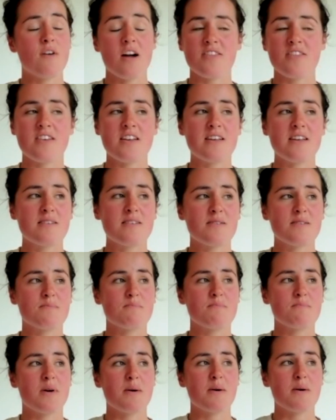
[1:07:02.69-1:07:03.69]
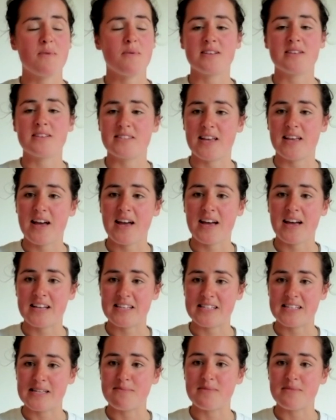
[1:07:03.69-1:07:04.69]
think my mindset
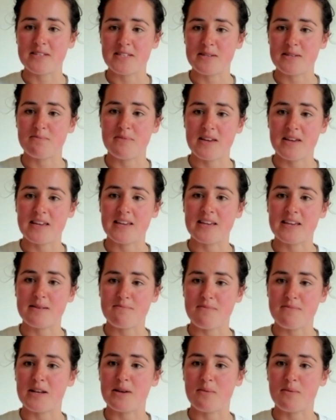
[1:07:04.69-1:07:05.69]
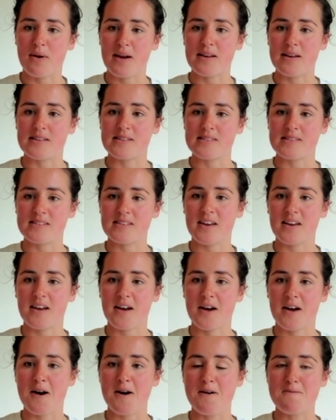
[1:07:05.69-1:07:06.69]
has limited me in many ways.
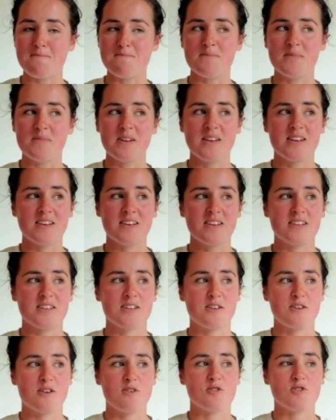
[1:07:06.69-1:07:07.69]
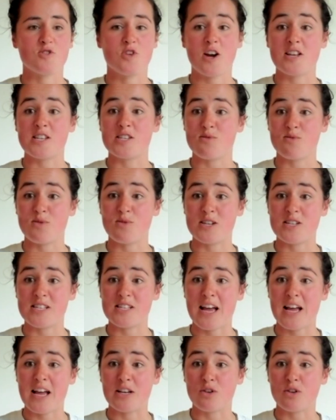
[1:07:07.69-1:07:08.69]
Trying to reach
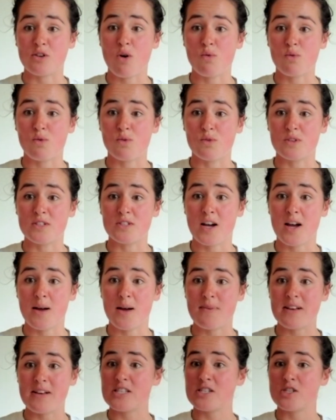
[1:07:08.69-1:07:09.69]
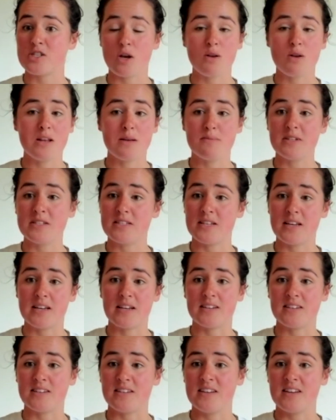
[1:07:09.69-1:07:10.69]
that end goal all the time, that's so
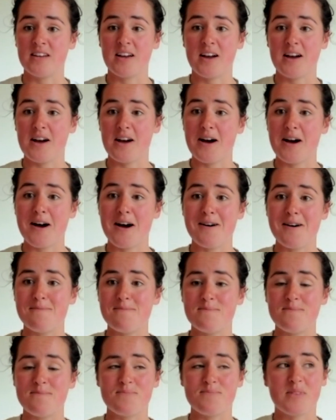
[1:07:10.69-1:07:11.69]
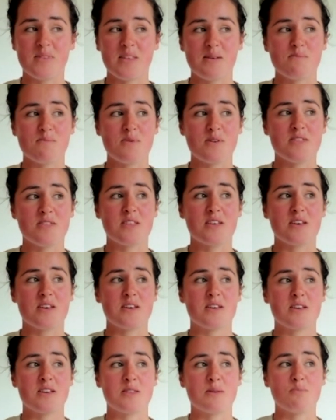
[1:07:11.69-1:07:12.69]
limiting. But
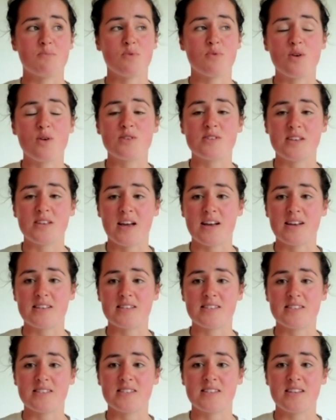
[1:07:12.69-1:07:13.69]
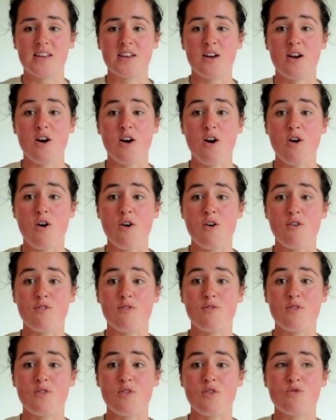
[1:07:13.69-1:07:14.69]
the process
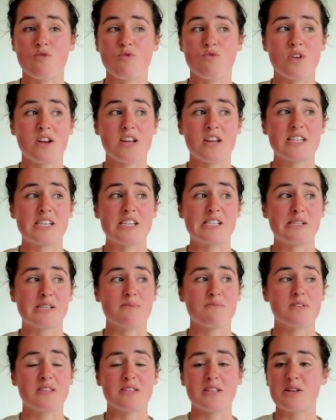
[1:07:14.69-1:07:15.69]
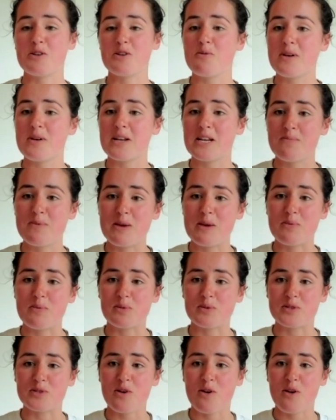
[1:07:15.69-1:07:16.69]
of reaching something that not many
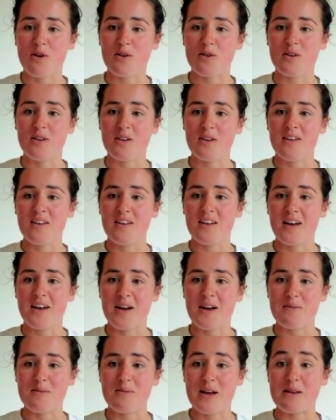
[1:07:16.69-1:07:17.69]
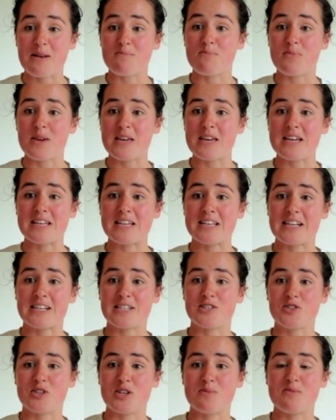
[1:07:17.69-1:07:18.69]
people do, and being in
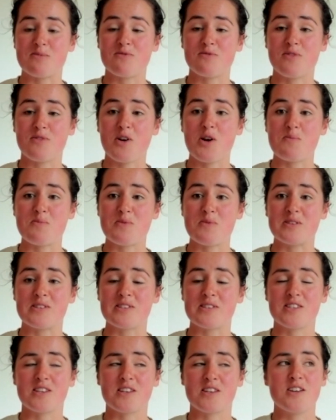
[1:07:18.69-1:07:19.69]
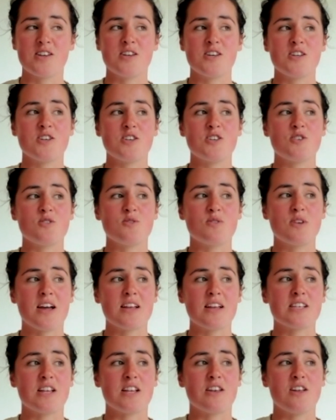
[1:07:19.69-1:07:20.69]
extreme environments, you
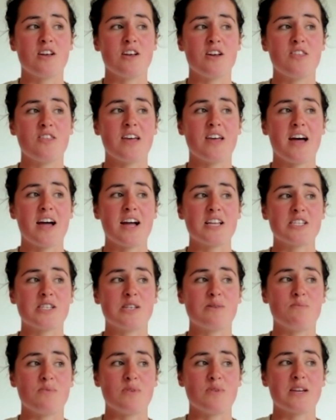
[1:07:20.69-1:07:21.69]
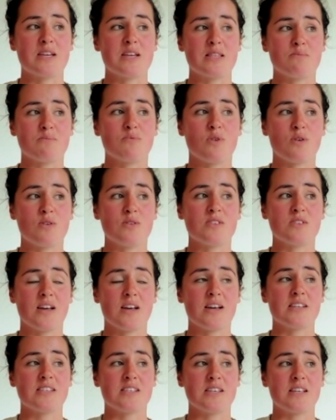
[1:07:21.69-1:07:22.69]
get to learn that actually being in the
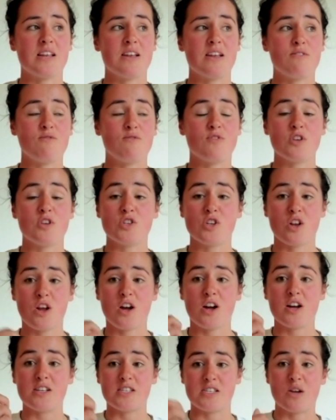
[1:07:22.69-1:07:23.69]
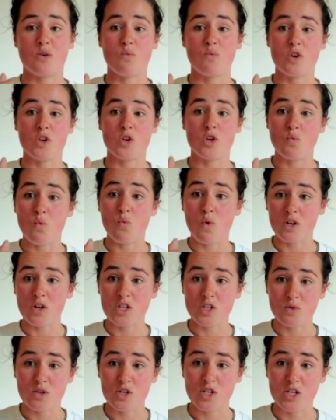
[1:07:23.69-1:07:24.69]
process, and visualizing what you want
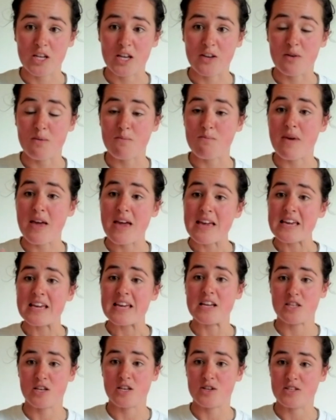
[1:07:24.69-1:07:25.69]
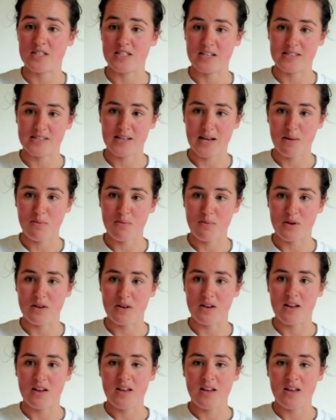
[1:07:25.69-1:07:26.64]
to achieve and making those things happen,